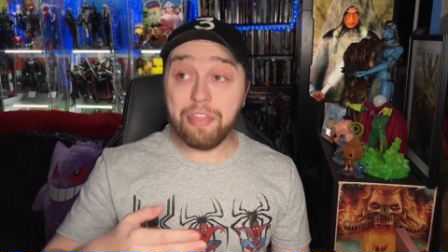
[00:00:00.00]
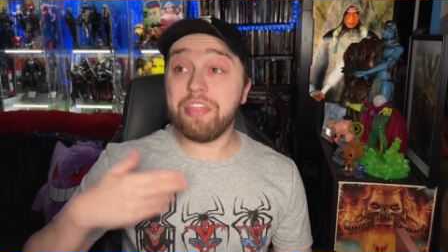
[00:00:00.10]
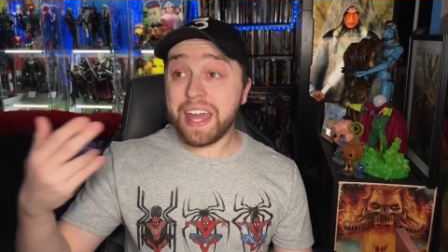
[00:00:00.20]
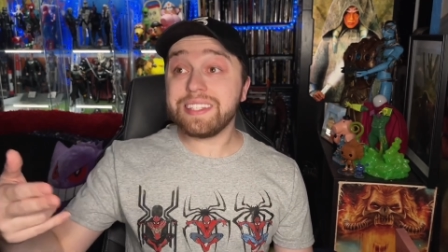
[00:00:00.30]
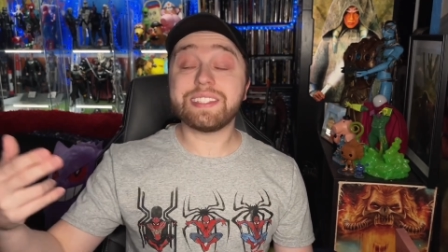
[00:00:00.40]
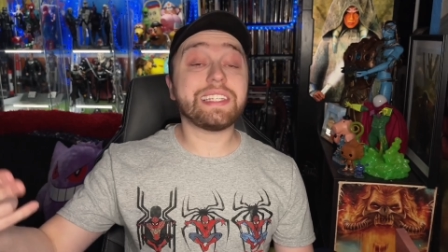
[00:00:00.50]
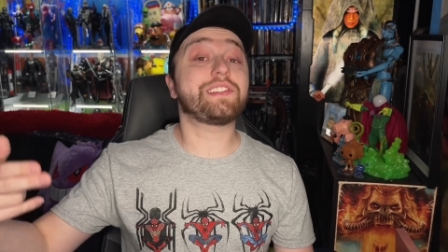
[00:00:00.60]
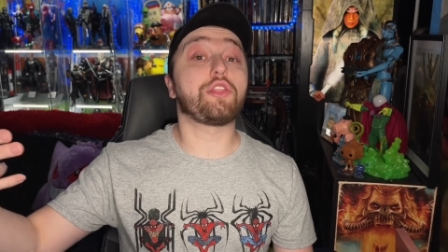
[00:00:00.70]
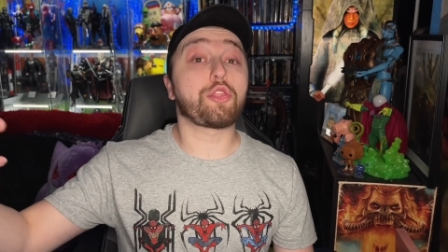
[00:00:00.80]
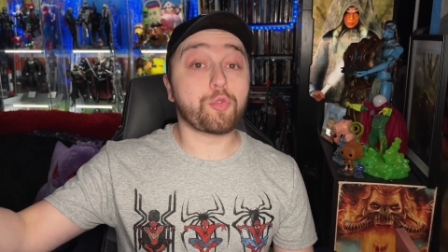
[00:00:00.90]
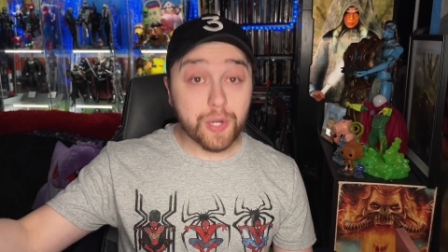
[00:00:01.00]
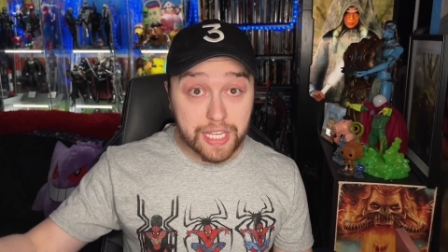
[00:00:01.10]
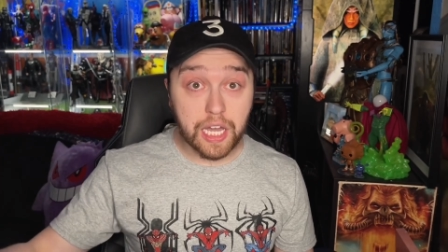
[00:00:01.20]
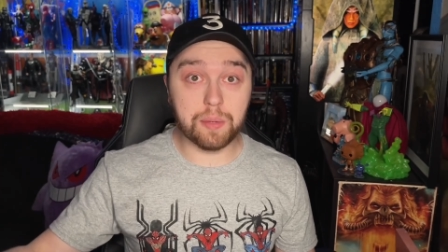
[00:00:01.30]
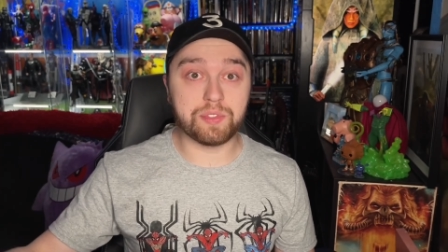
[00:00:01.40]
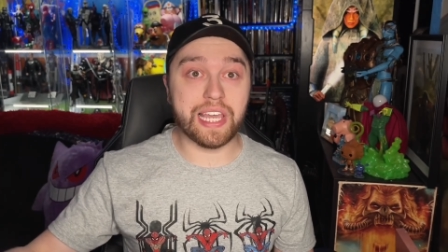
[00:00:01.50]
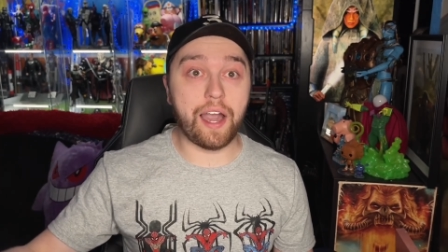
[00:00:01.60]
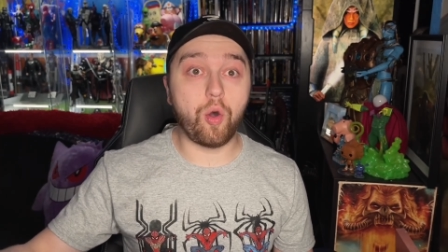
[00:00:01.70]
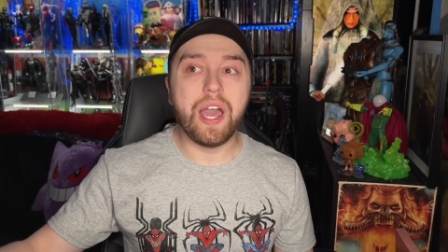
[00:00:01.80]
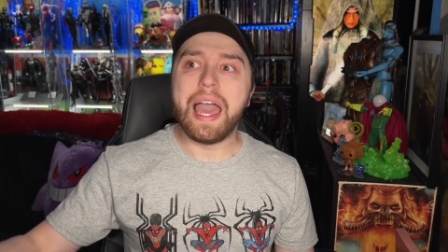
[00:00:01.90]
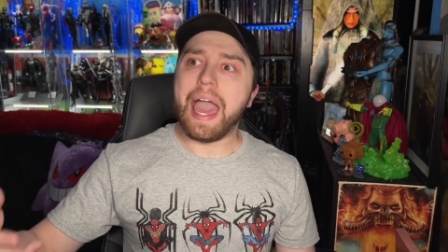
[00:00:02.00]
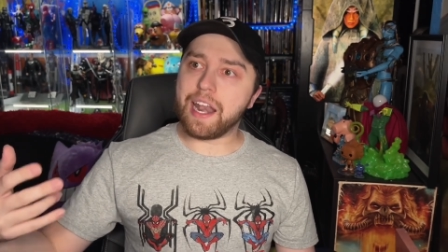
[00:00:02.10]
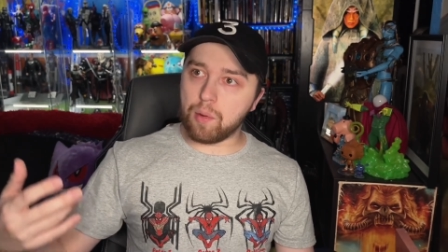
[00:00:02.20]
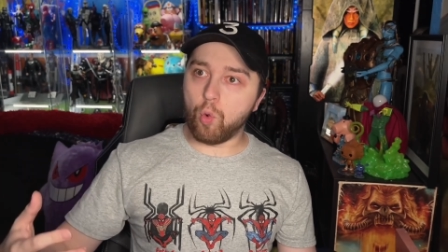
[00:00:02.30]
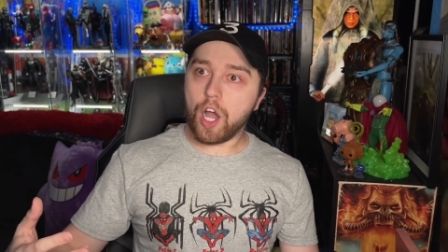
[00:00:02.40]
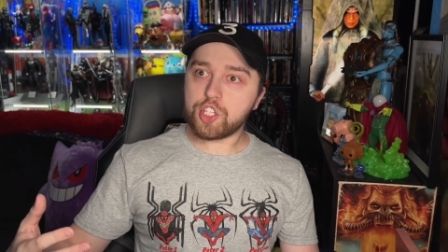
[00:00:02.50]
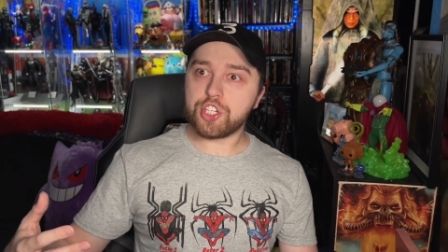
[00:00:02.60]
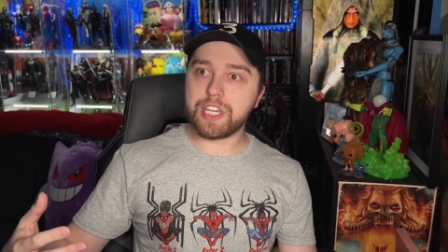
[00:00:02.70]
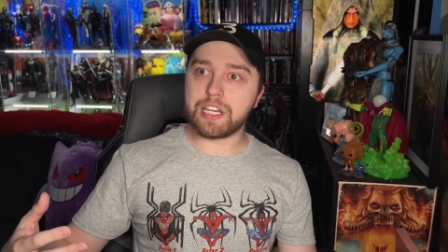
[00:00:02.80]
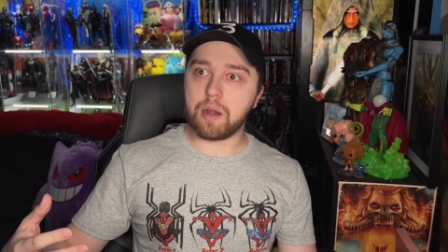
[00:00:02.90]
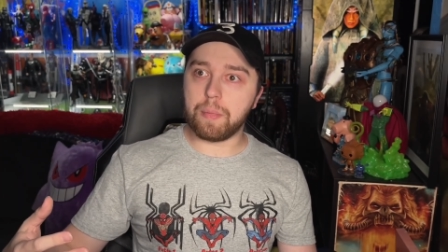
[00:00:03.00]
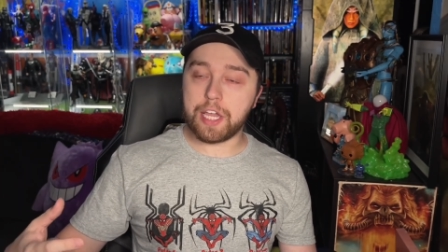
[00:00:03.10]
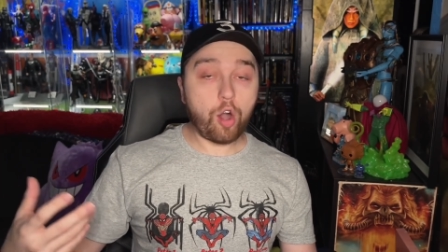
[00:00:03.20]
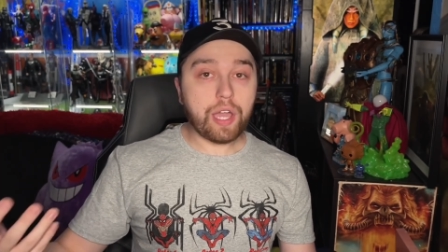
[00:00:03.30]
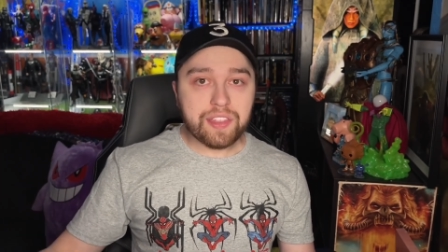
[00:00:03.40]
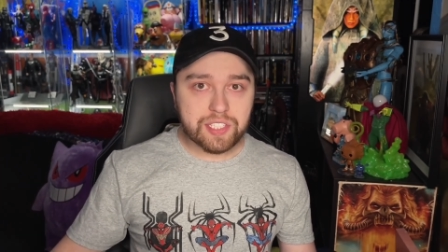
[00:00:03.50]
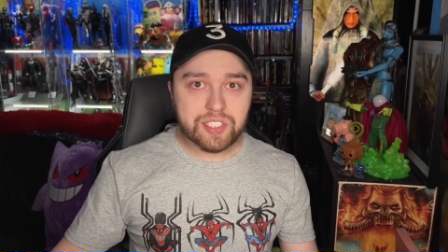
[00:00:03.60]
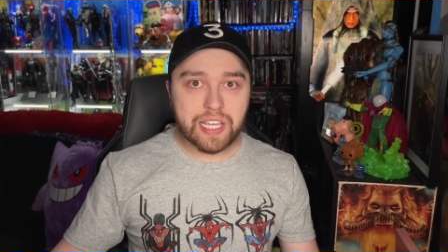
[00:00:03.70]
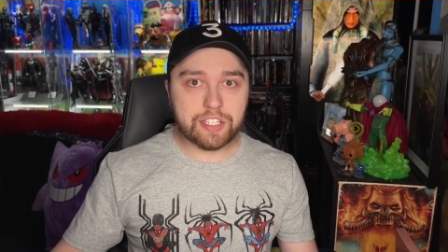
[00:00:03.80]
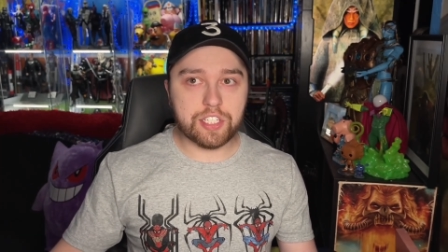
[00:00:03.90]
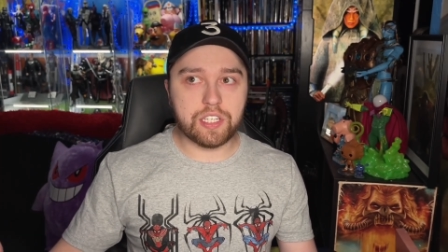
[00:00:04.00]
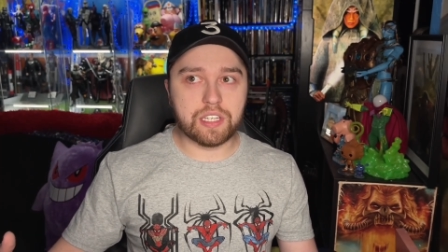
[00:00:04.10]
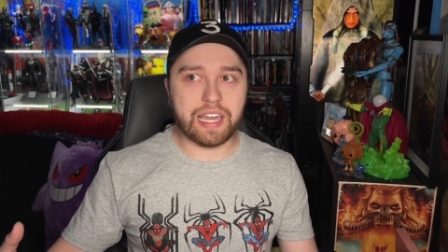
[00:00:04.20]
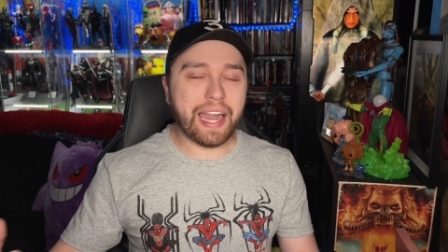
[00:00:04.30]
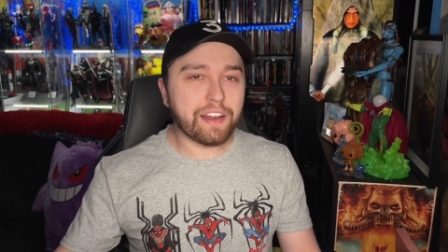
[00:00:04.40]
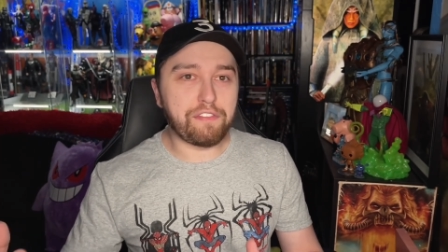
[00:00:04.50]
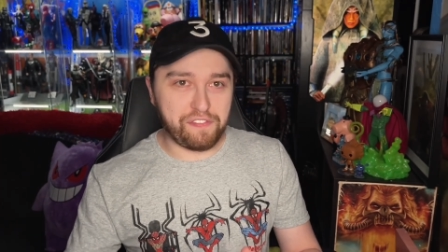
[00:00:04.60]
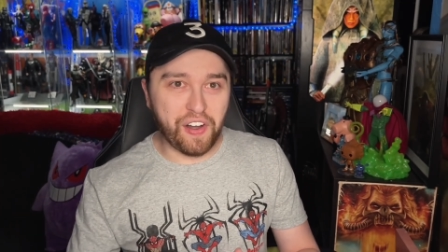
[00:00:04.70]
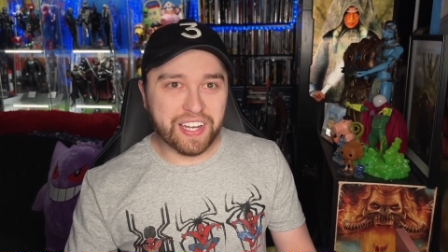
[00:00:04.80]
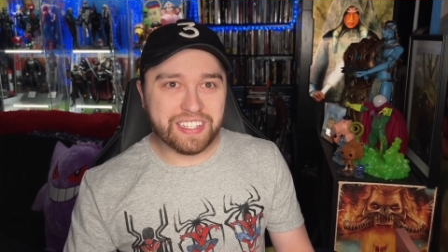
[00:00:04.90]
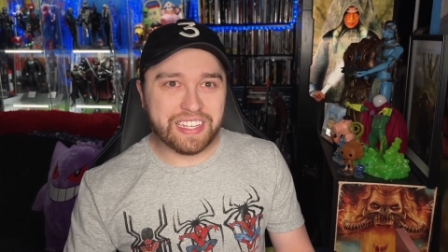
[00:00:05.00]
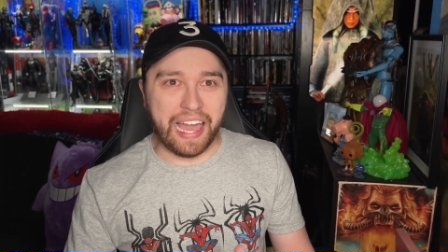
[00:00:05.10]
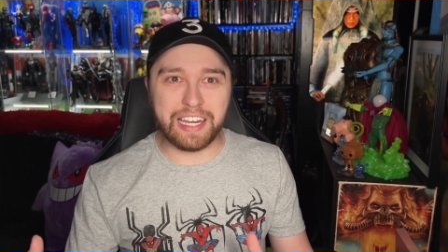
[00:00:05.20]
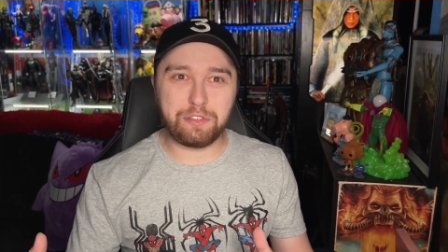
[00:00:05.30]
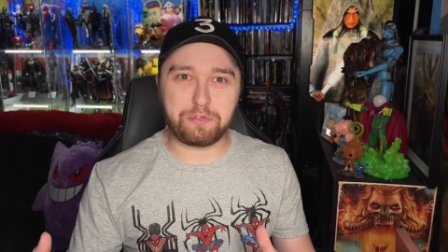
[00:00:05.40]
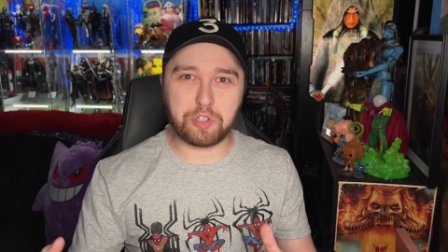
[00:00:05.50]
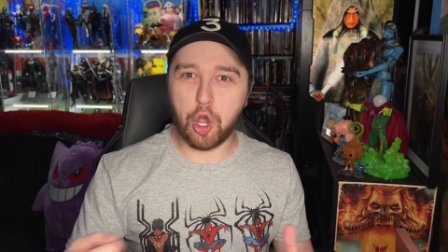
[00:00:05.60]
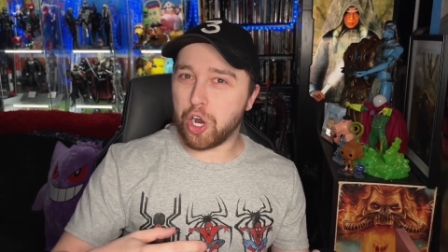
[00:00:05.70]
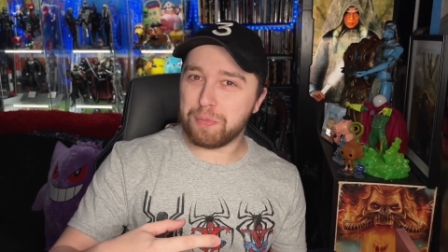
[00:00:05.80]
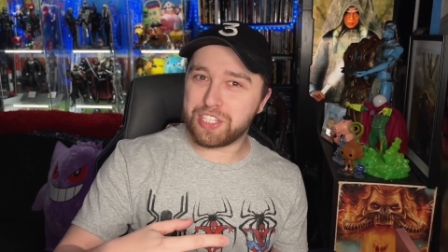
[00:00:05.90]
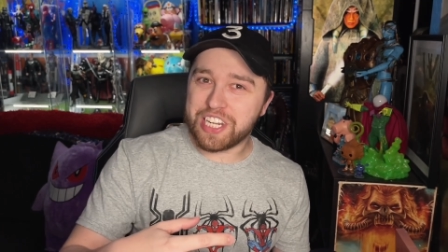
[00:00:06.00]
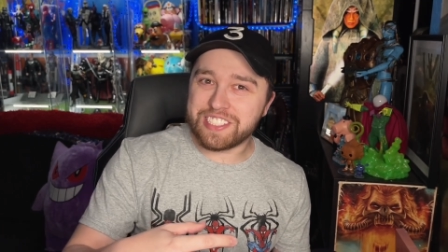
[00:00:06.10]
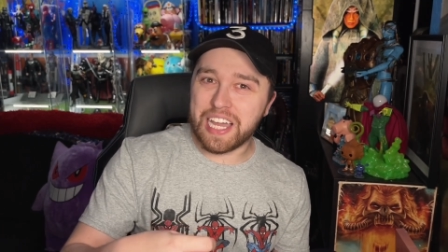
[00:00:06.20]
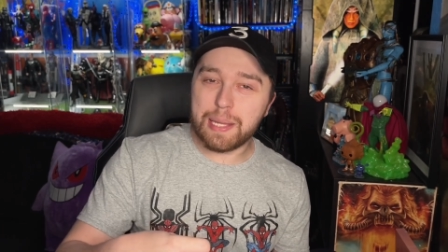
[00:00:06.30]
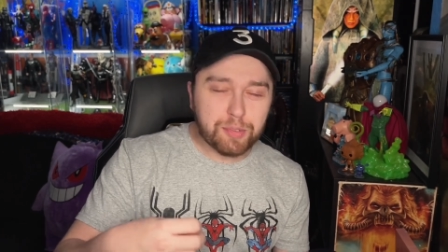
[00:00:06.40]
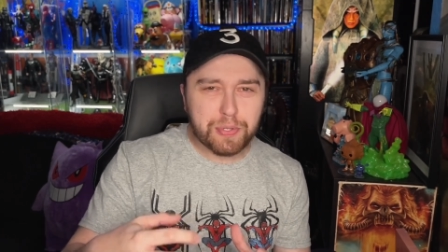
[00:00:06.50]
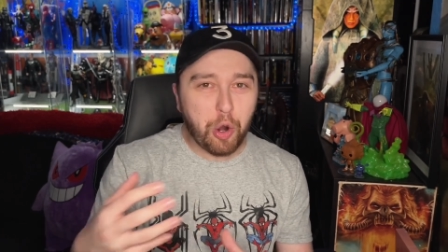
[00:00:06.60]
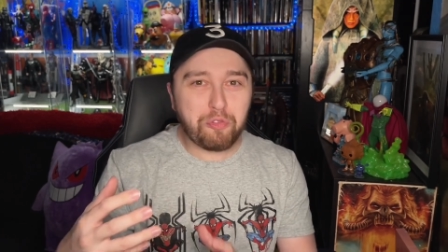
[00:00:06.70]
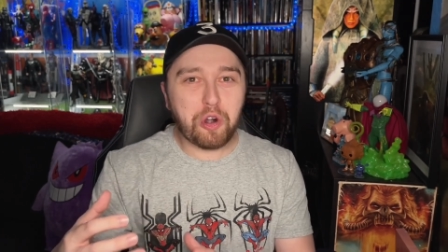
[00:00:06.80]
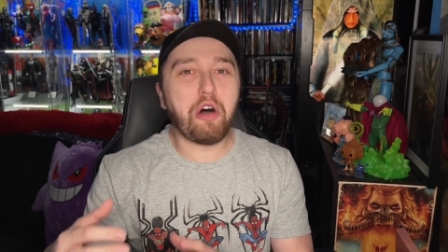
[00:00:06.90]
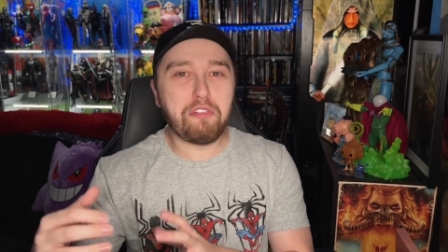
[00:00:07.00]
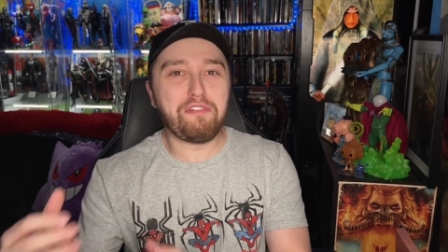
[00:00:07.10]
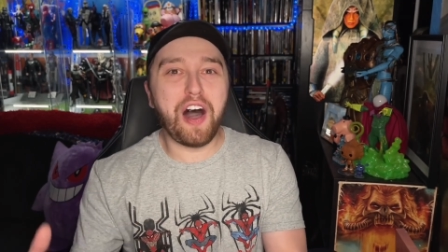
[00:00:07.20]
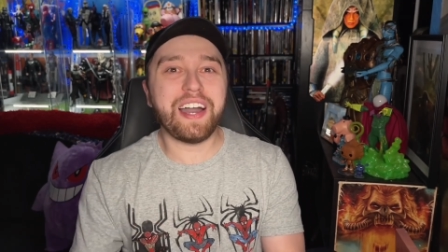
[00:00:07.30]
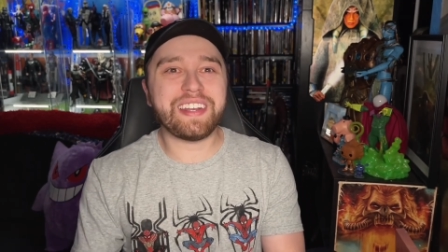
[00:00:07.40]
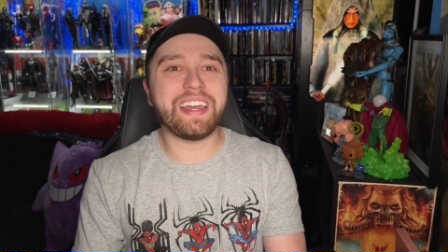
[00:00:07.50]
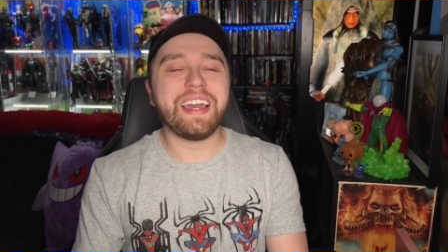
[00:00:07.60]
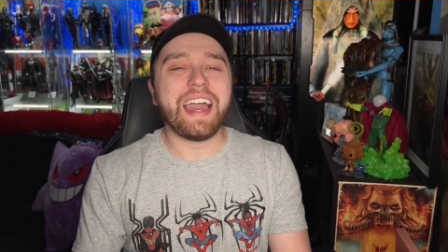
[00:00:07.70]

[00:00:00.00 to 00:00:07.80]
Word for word: And then Season 3 comes out, and I'm watching it, and I'm like, okay, this is actually kind of fun, kind of garbage at times, but overall fun,